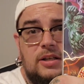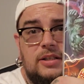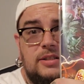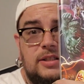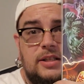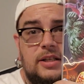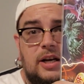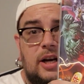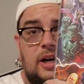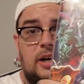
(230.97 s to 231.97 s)
It's in
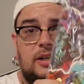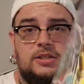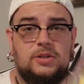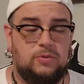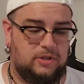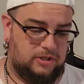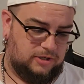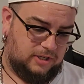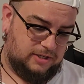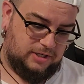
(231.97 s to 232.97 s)
really
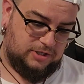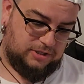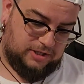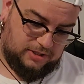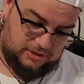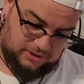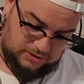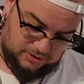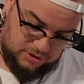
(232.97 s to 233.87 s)
good condition. There's